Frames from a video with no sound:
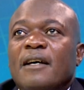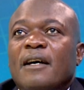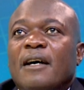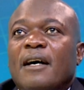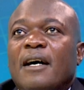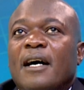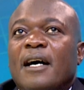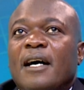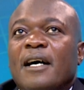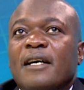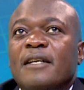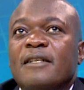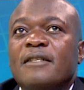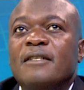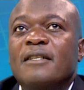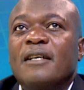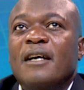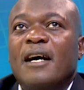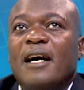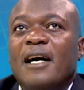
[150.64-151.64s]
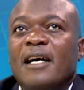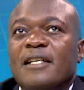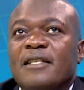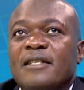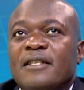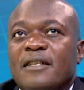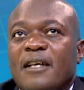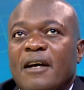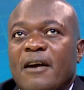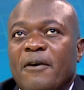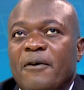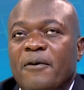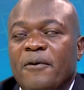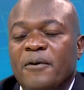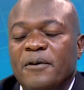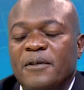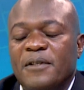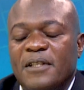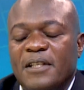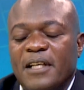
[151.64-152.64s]
And as
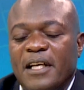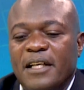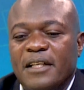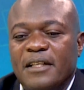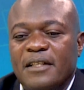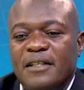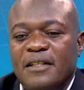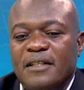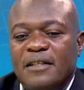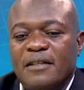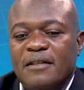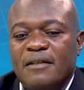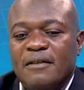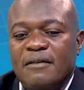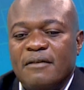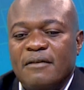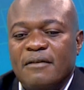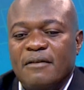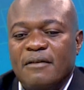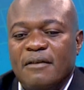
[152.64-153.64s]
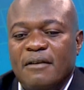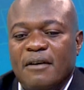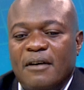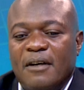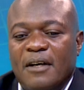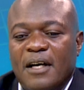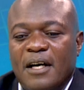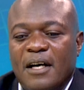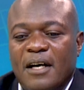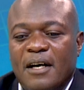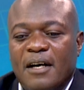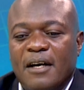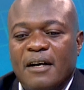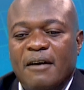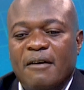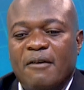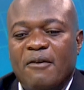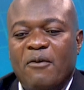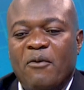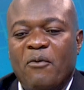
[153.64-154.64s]
Ruth says,
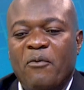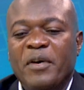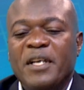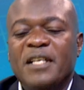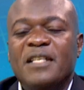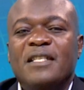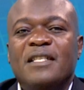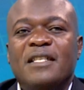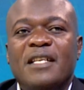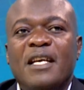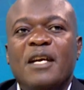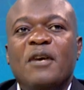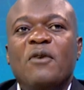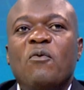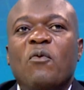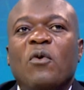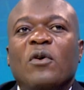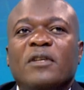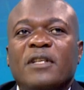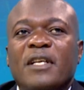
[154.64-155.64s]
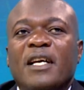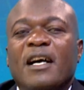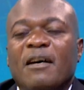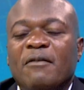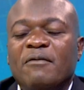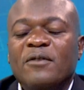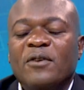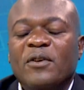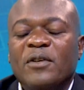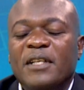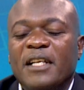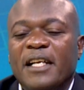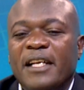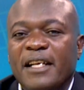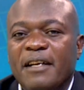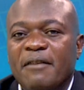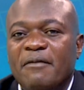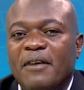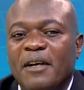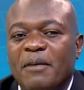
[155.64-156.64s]
we see what they have not
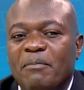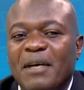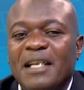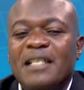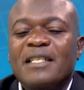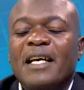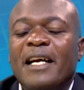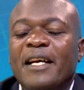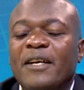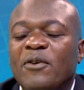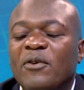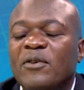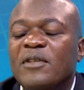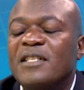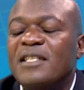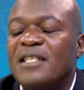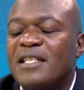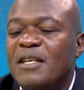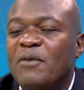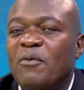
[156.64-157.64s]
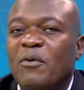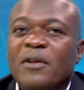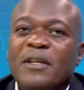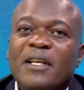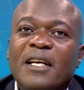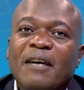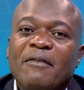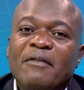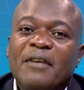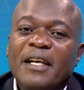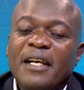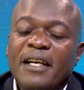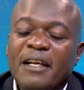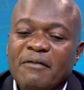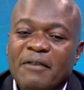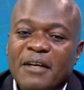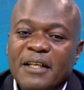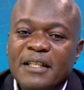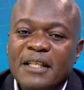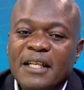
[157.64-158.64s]
delivered, but I don't see what they have
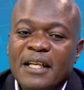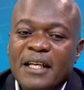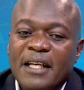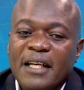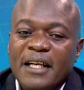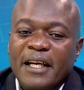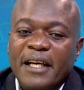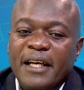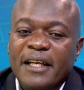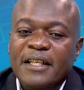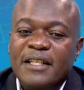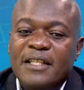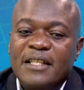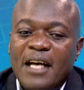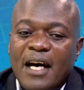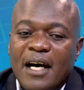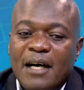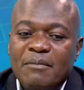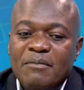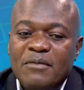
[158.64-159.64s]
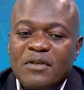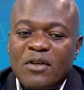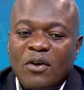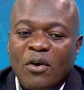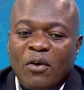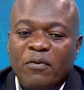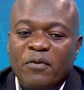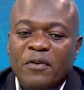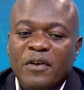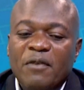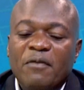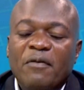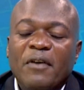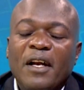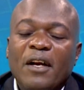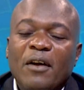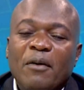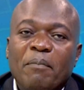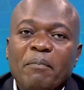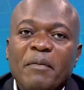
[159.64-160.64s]
delivered in terms of
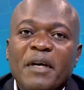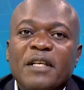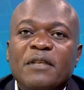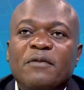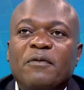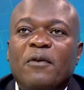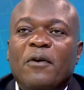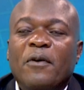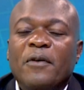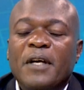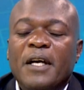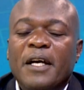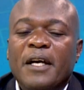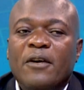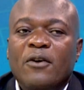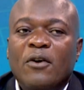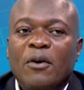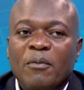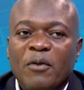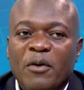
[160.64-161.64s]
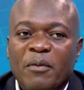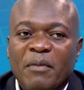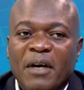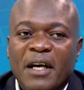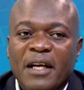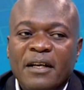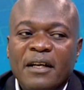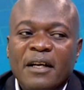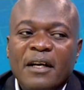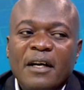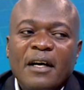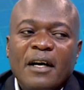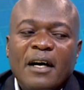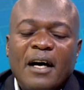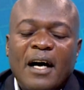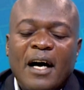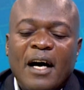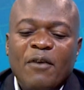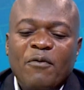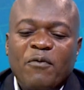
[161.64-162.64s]
development for the common man.
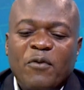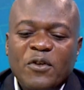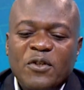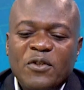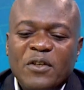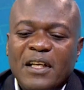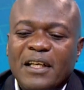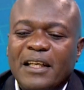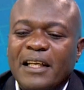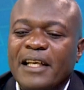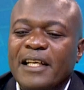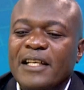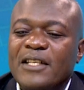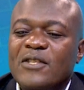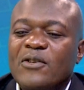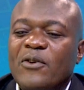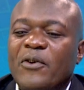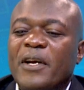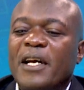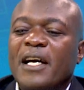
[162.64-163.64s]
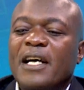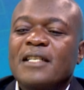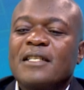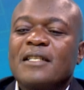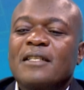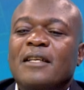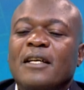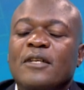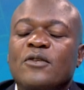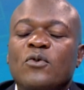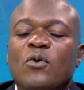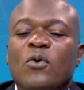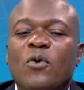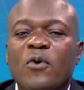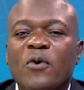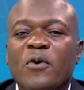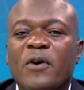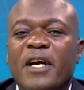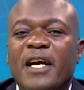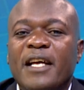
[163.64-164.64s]
Unfortunately, history has it that
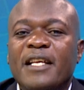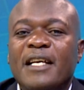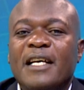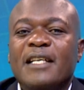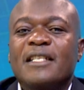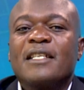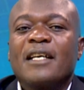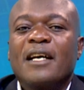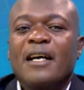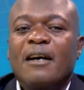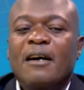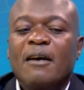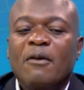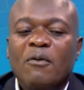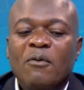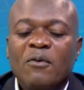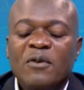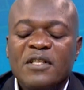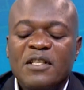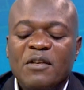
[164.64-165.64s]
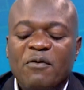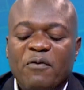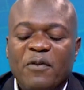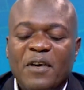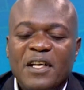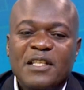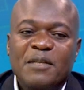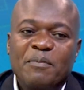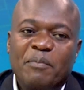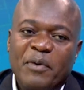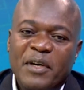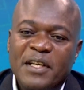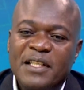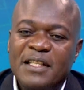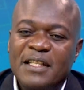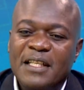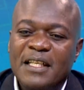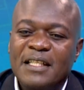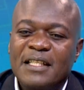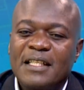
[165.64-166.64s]
Uhuru Kenyatta was the first
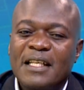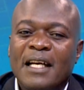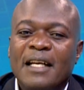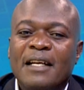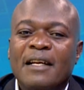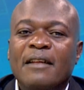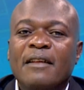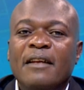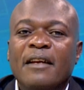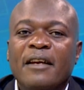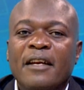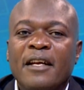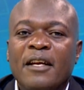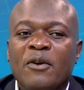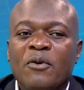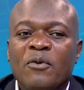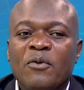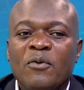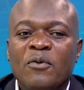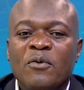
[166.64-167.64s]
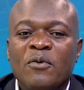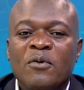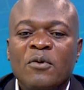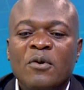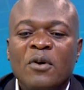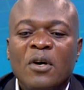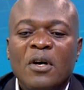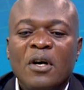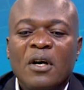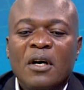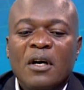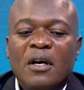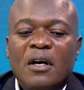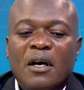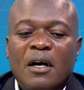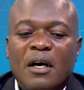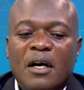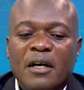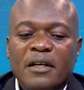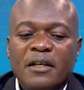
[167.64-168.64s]
president under the new
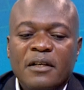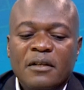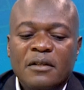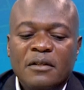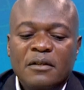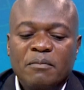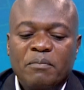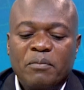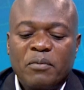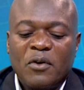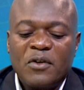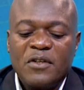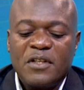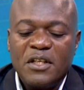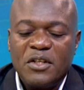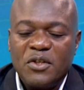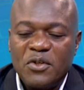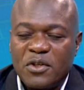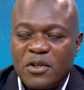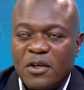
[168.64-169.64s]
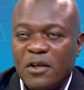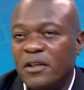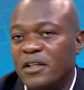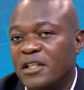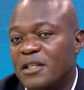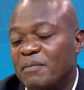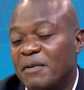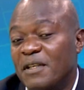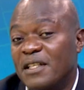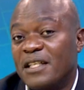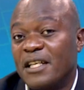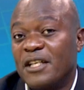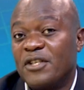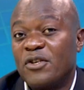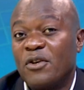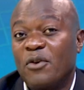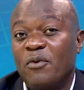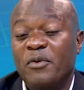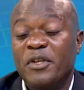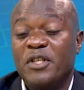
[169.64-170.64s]
the constitutional
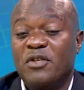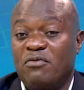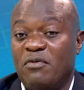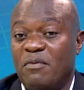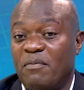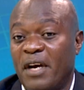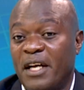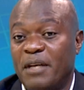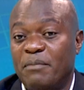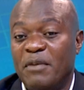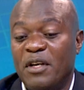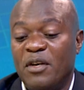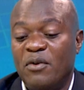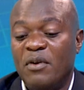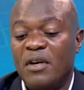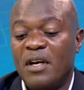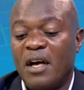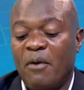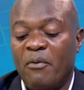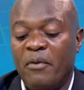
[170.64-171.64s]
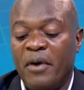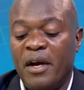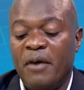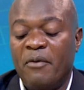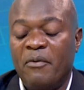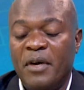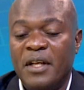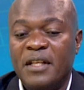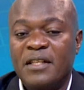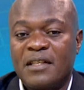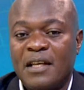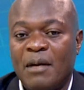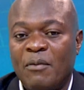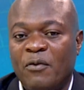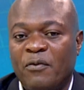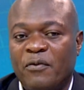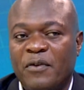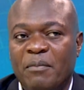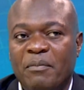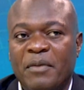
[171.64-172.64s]
dispensation, which we might be doing away with some
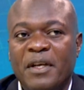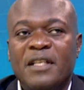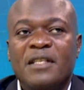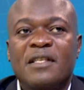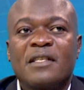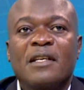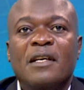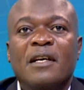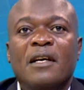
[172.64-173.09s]
of the bits,